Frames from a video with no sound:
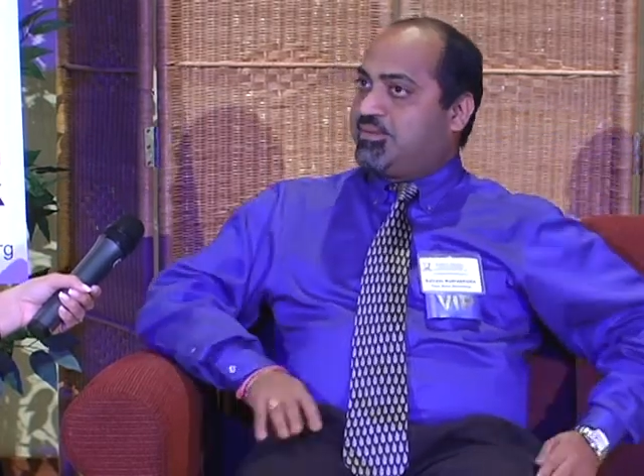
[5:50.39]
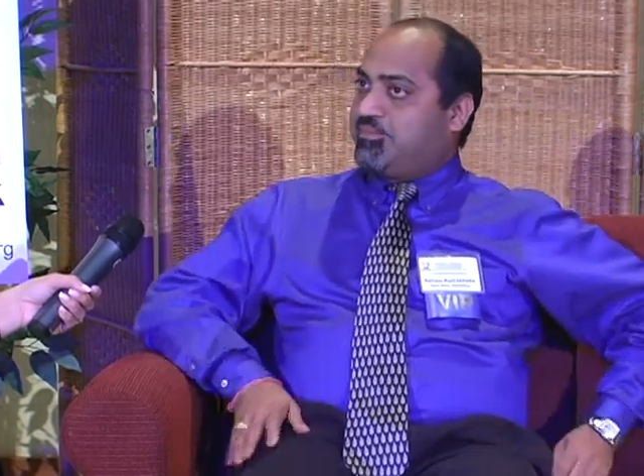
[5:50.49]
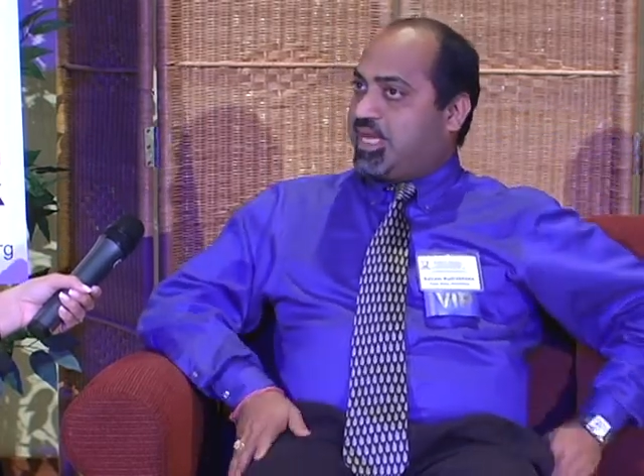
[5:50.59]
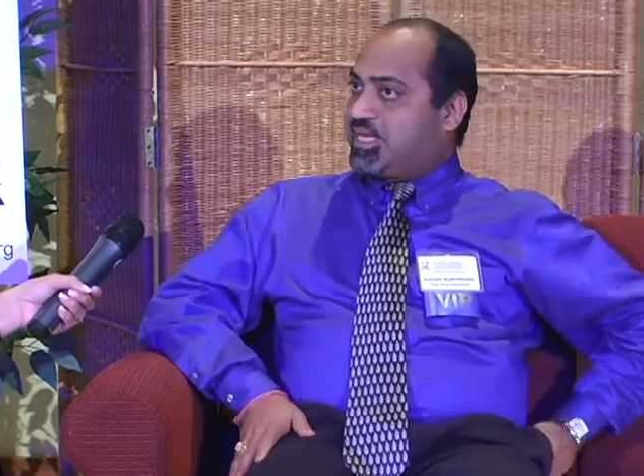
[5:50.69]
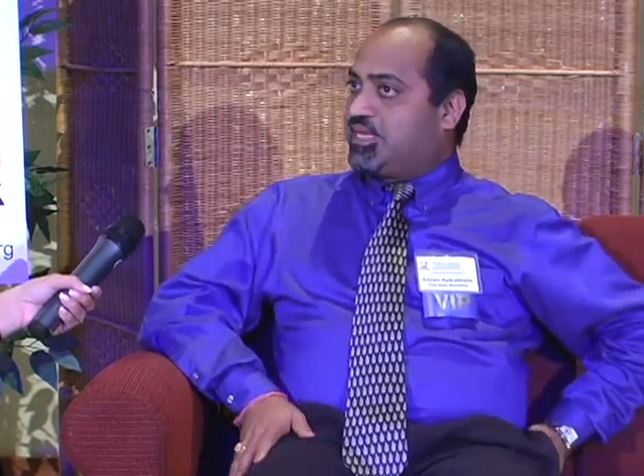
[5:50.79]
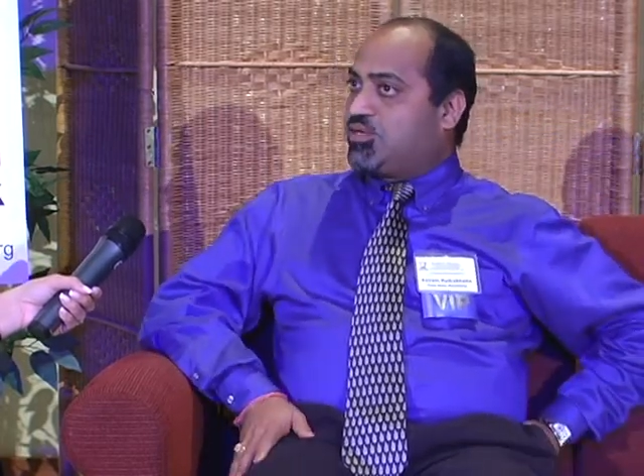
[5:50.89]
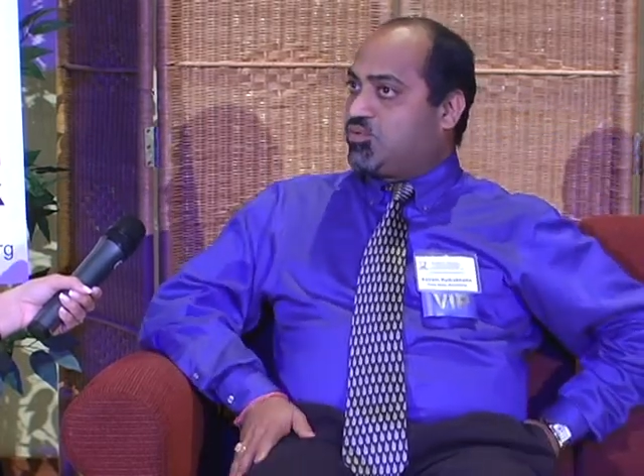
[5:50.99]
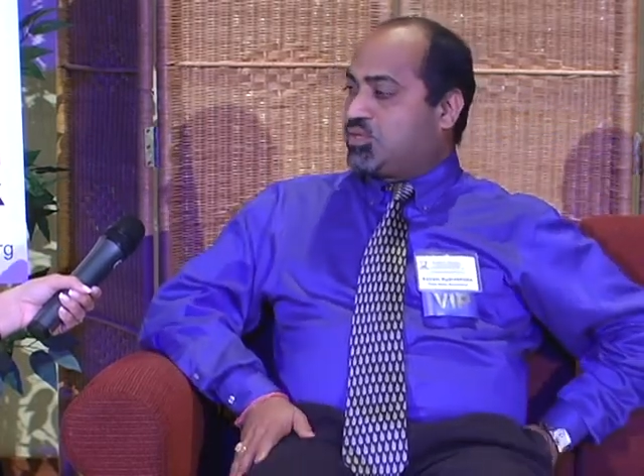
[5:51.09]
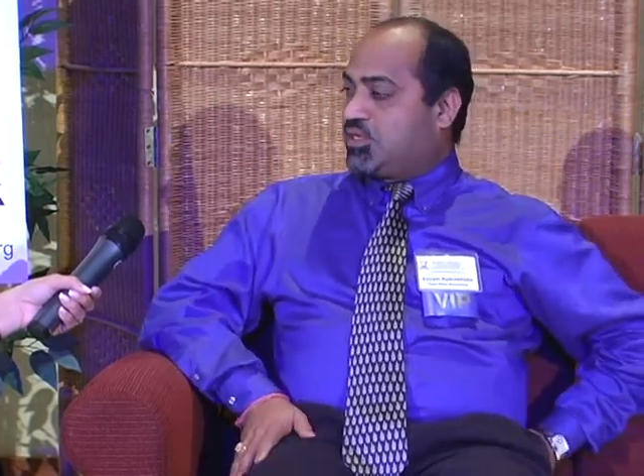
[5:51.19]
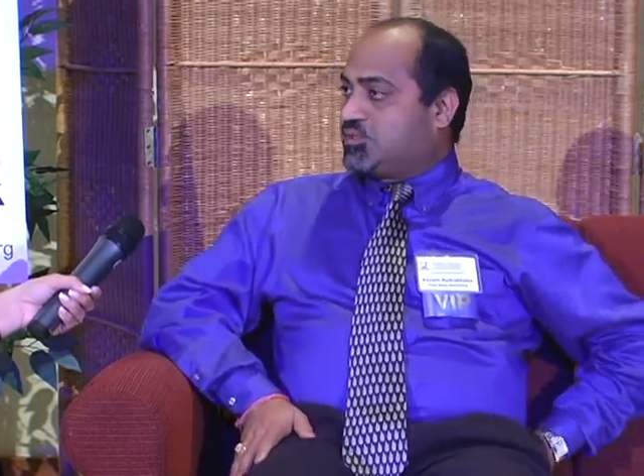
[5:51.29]
back in
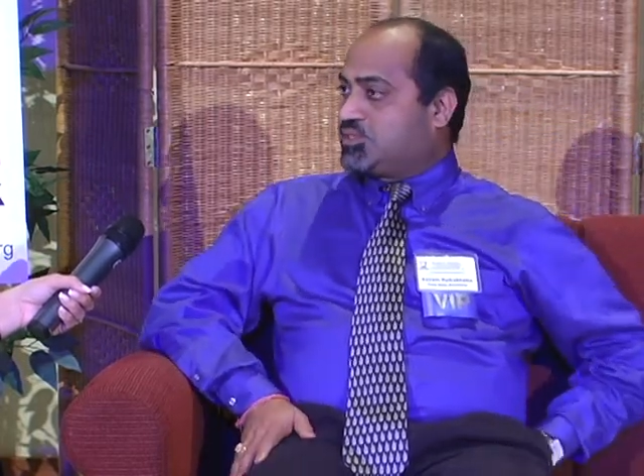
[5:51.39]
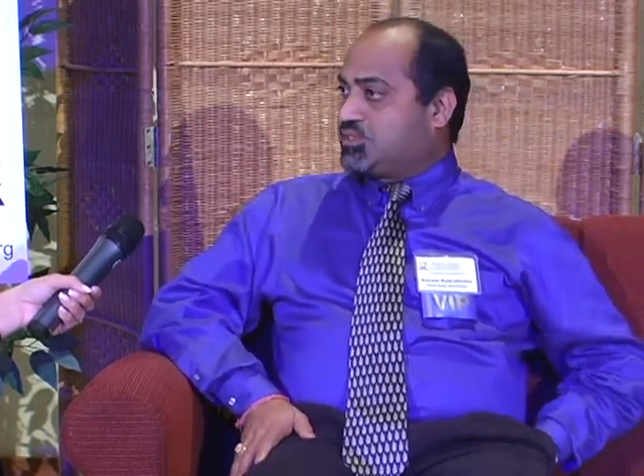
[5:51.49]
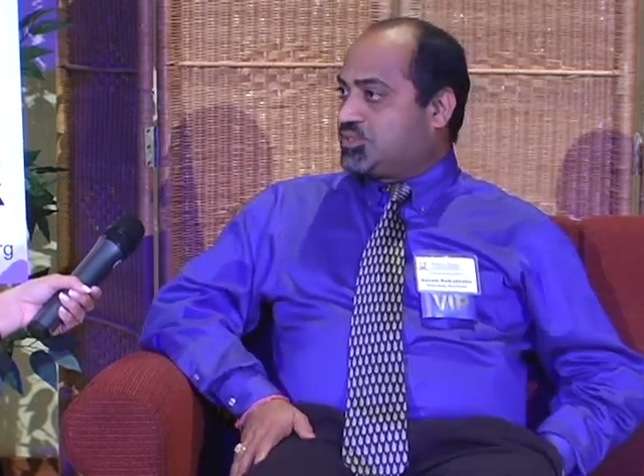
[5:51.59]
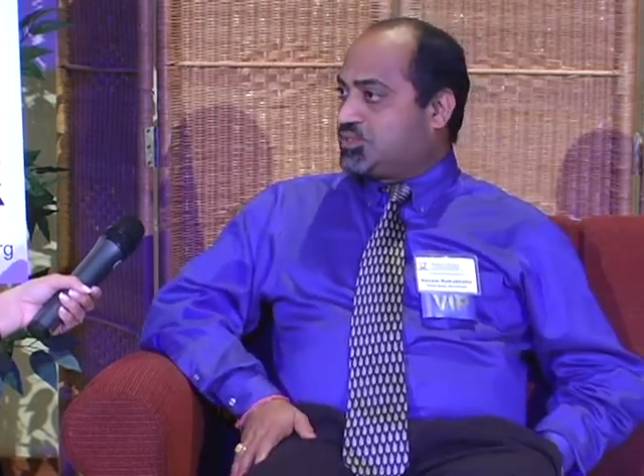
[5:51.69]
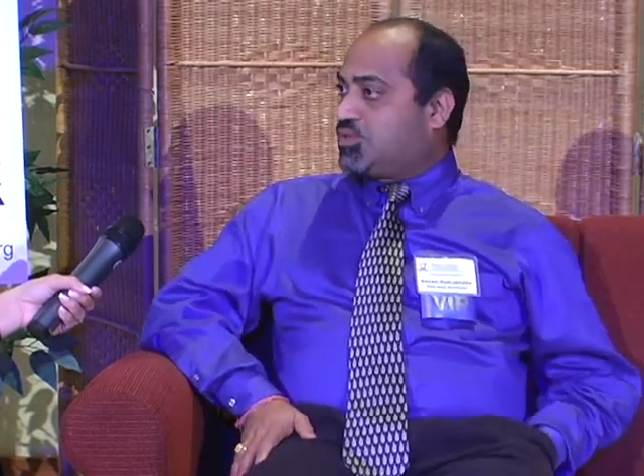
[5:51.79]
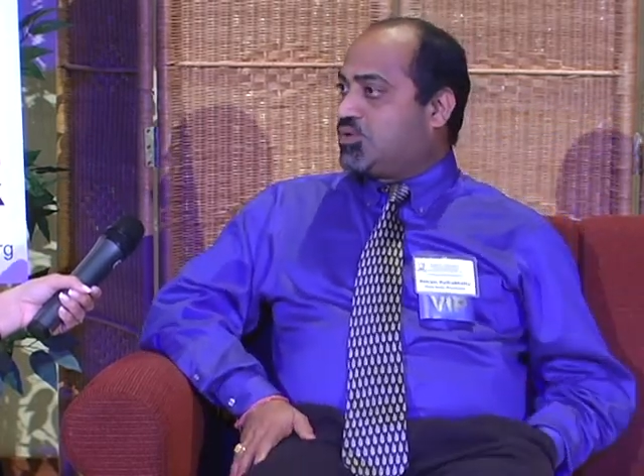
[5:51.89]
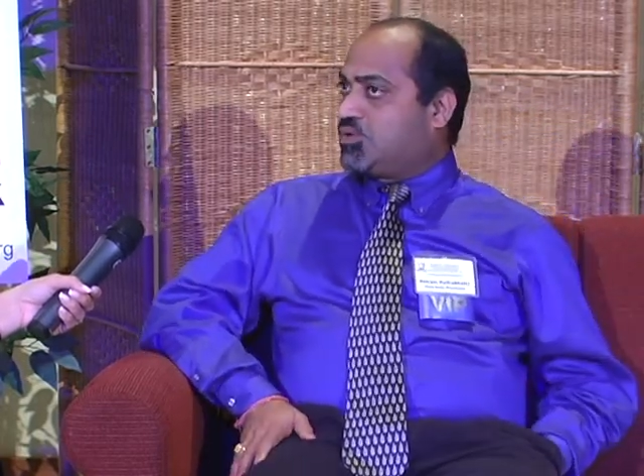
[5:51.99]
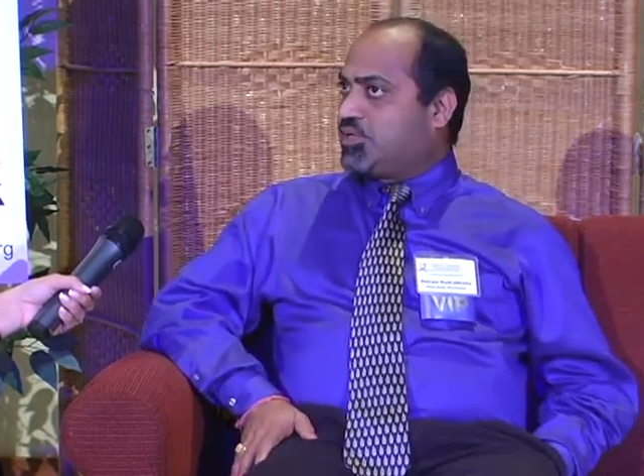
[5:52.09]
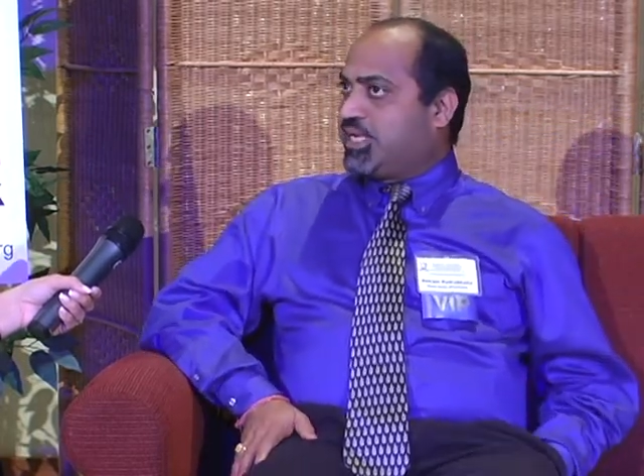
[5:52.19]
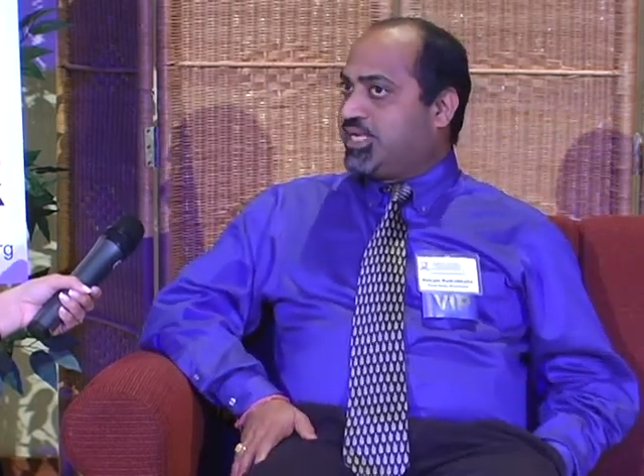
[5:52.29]
2000,
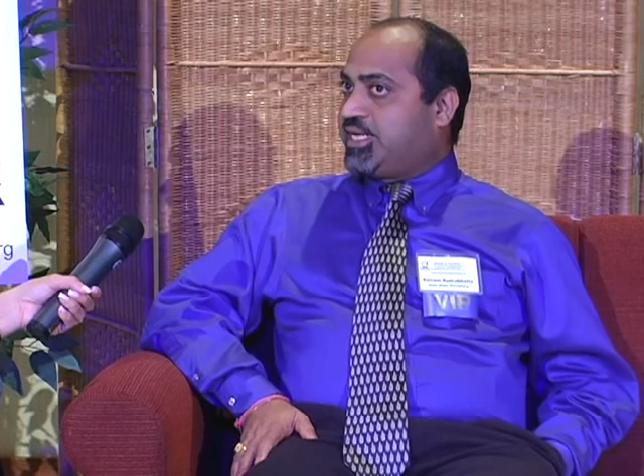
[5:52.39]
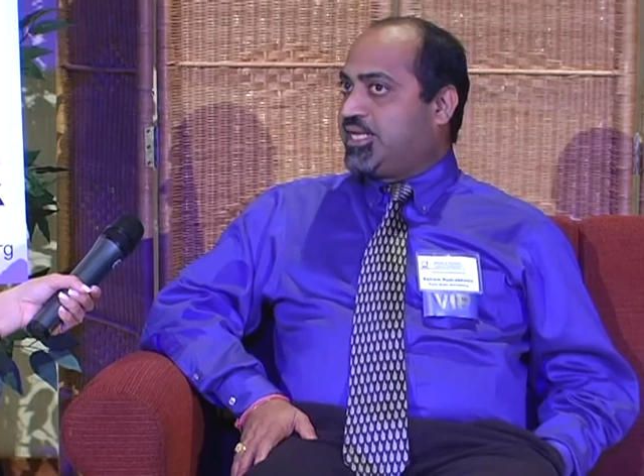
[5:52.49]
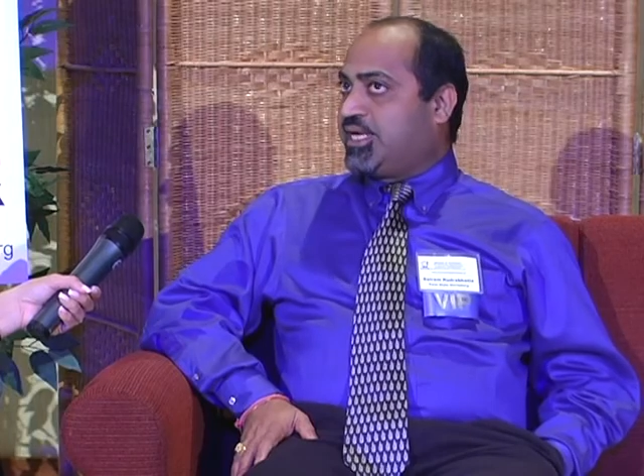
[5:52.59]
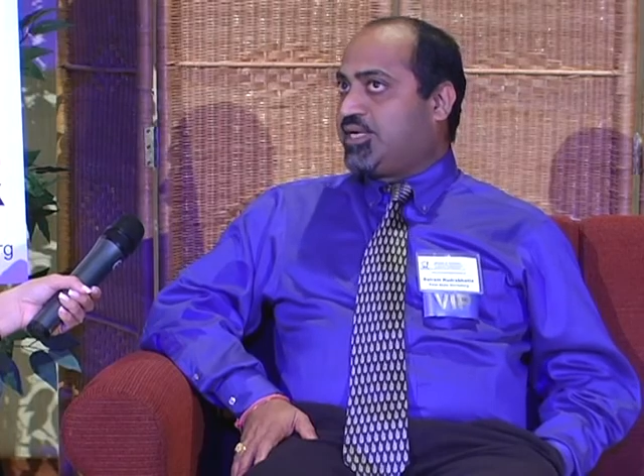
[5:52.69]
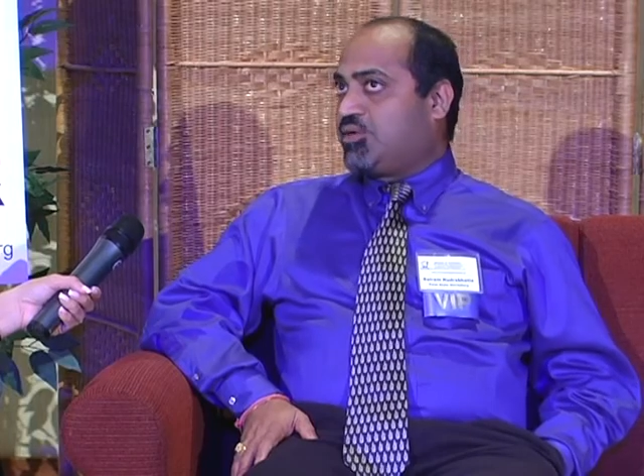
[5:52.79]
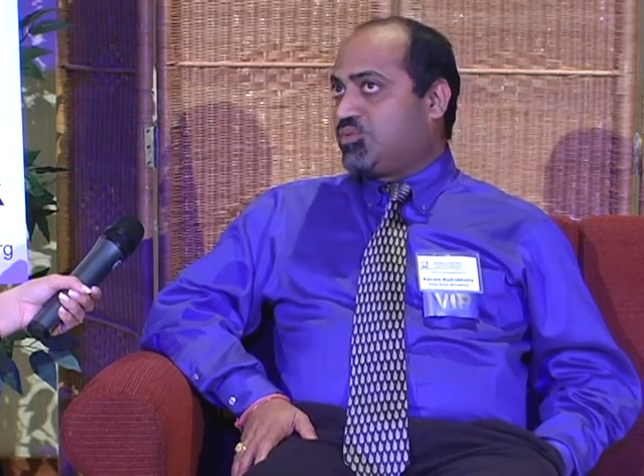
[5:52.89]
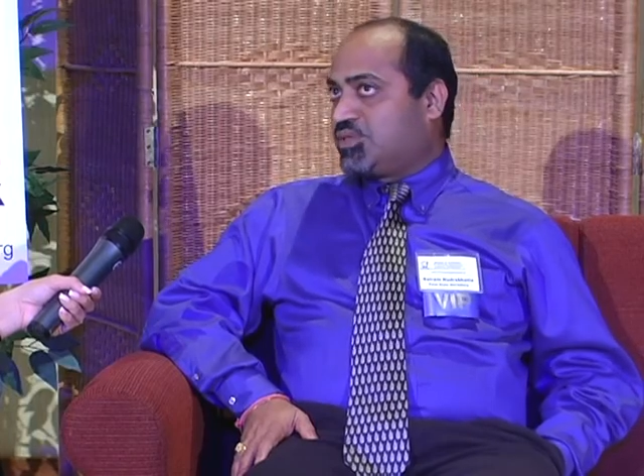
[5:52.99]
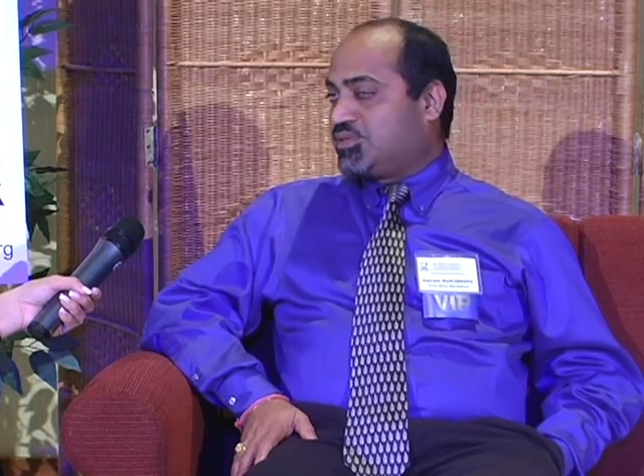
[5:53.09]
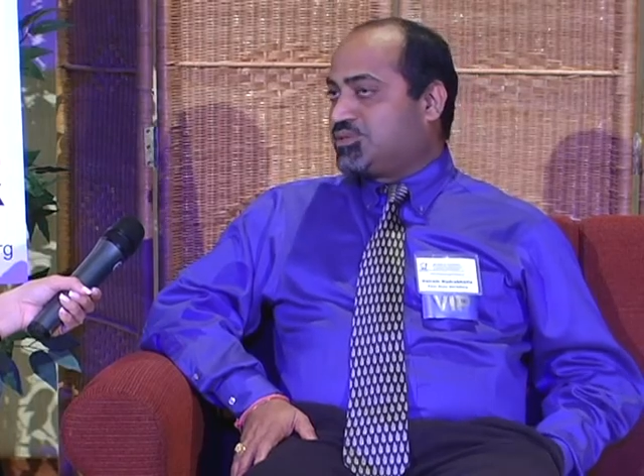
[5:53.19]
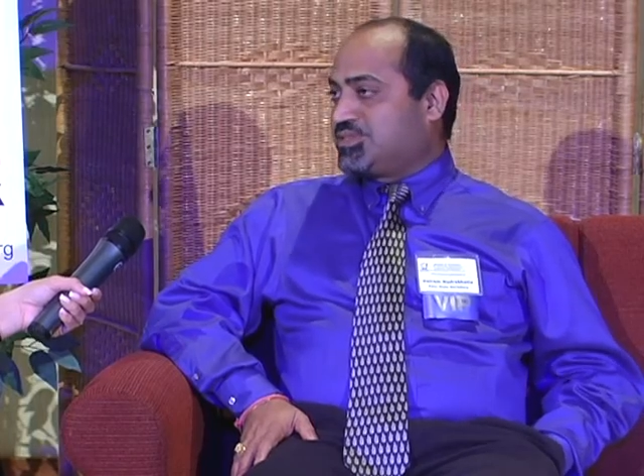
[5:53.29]
so 99,
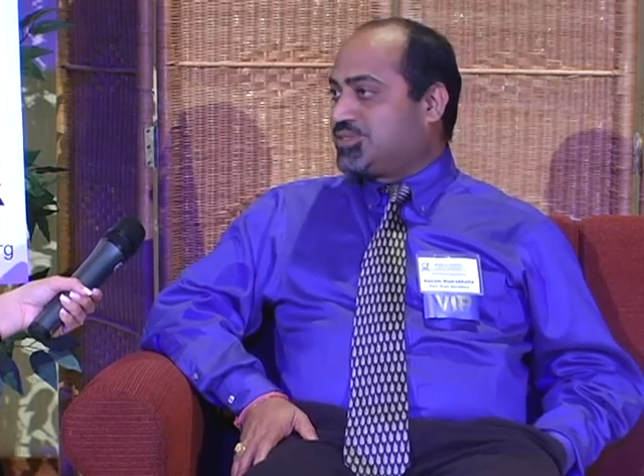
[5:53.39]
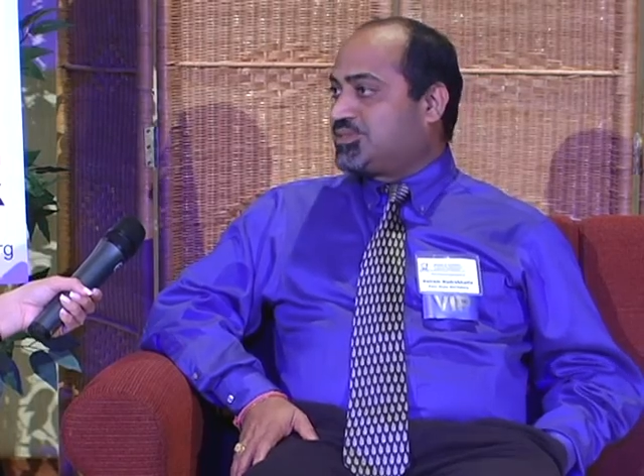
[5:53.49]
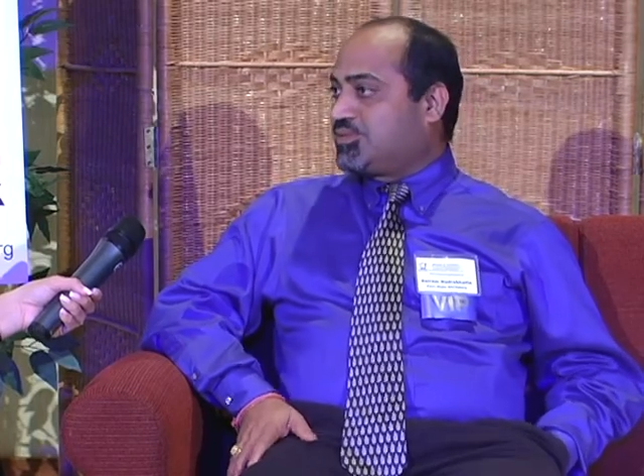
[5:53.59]
2000.